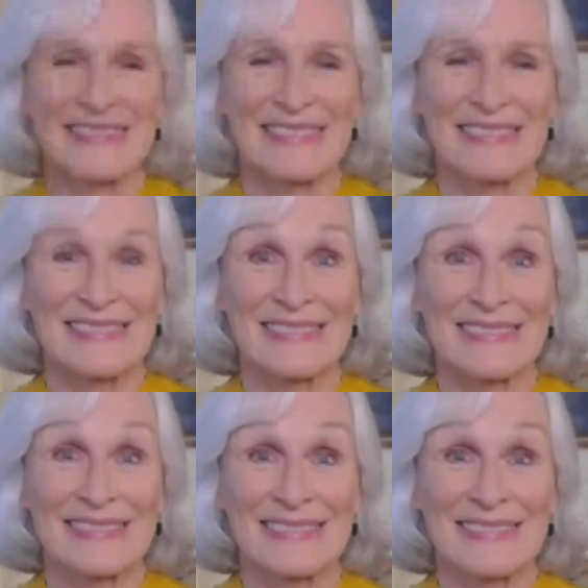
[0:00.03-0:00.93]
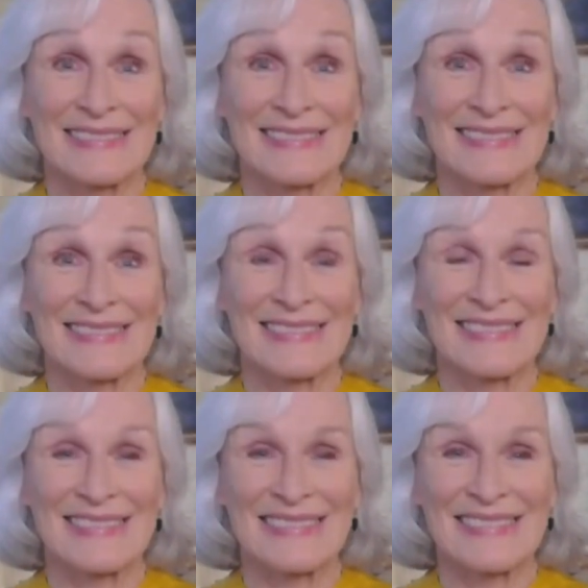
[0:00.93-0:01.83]

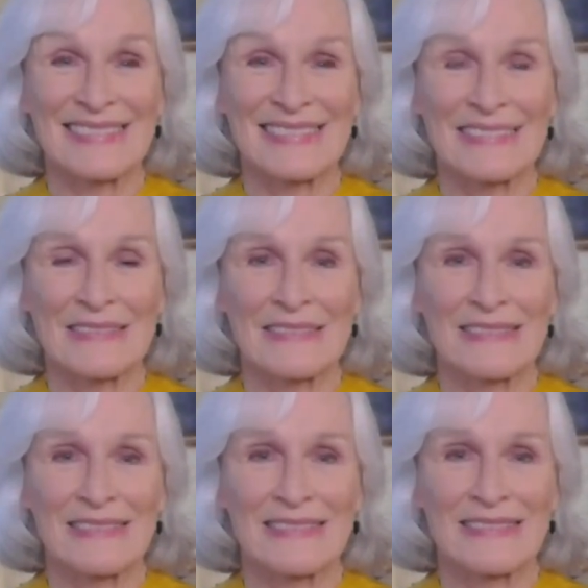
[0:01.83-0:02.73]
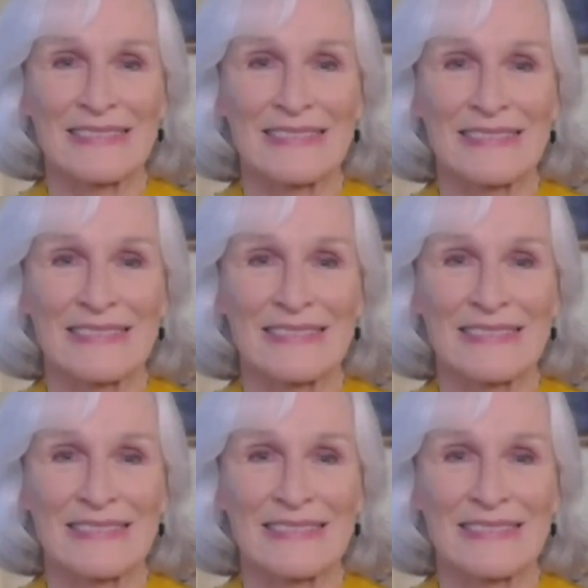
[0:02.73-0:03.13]
The person shown says nothing.